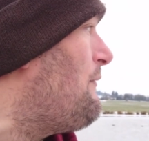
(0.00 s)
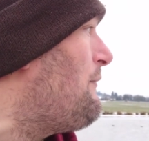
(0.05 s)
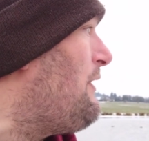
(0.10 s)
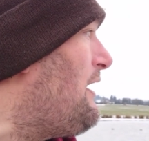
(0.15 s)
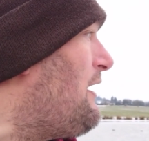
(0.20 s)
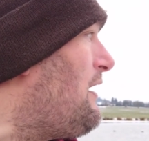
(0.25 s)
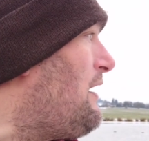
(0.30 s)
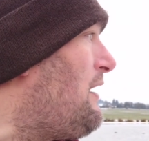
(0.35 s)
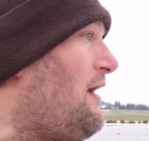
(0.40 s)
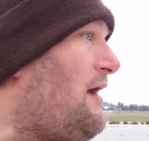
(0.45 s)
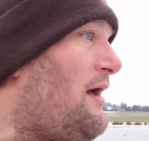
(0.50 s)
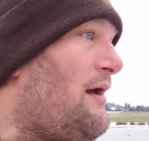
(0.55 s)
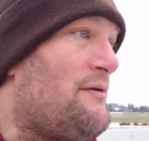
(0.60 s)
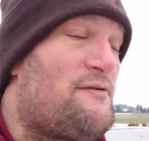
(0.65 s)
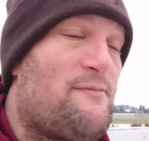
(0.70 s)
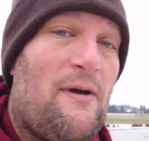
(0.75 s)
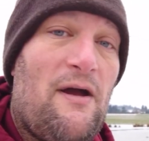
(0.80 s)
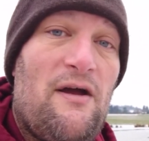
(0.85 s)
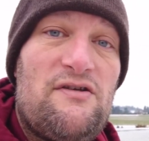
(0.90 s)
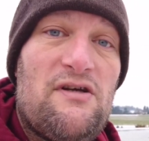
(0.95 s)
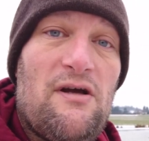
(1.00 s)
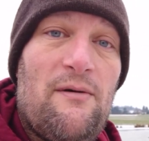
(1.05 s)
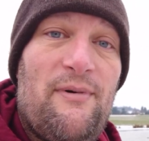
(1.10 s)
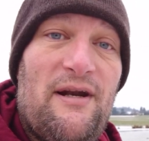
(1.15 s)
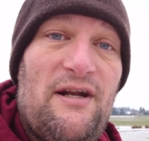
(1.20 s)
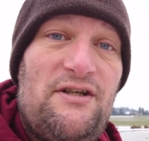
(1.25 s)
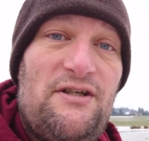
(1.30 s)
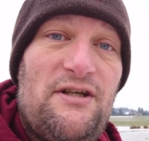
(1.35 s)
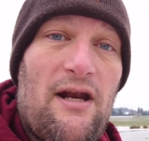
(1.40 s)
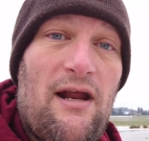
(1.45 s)
Yeah, I suppose I
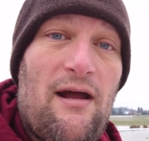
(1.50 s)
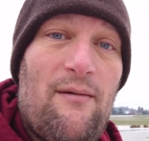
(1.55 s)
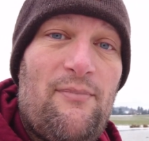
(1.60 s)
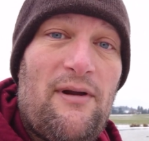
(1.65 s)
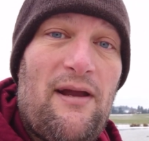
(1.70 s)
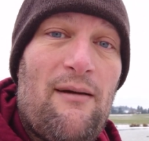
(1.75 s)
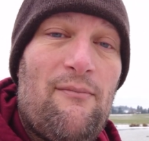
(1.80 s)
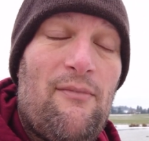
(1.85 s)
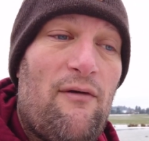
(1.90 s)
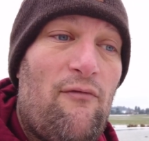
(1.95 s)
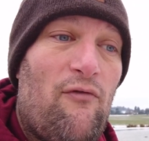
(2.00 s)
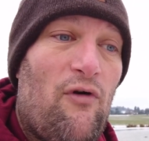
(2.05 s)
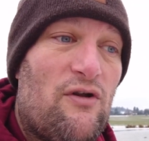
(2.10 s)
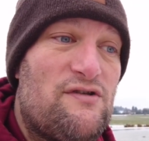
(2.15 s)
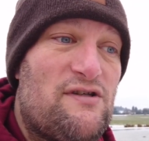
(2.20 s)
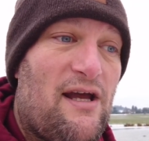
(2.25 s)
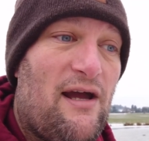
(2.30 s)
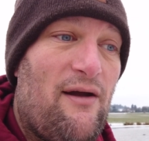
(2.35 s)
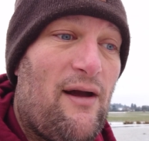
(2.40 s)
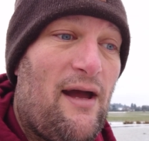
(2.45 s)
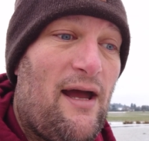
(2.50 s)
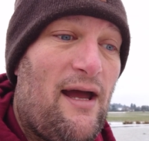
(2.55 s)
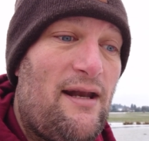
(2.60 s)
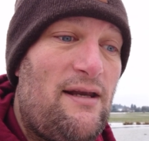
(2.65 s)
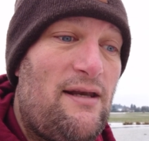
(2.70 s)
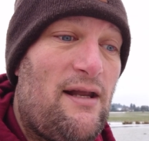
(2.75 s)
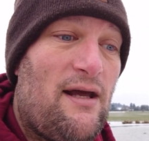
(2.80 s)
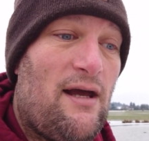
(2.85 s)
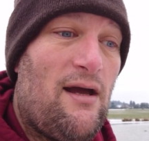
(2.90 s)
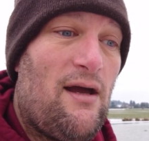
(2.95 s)
better shut up, get my rods out,
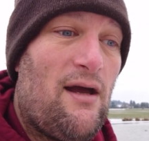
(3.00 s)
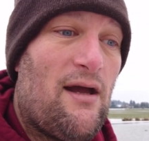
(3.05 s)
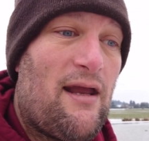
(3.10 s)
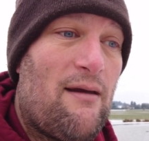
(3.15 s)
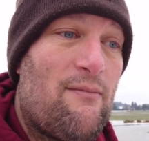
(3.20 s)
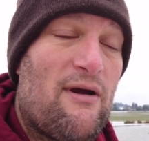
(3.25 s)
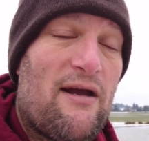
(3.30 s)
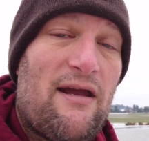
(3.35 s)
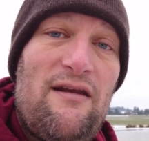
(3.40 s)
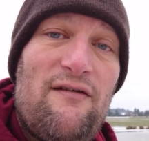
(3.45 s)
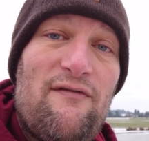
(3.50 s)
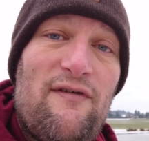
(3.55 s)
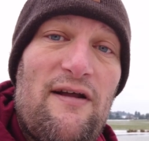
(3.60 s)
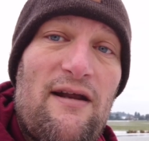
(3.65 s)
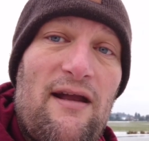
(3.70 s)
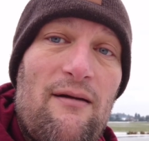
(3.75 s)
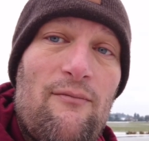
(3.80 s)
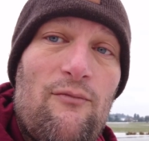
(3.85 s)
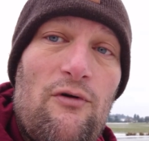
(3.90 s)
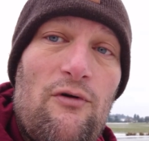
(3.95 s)
and get back in the van and get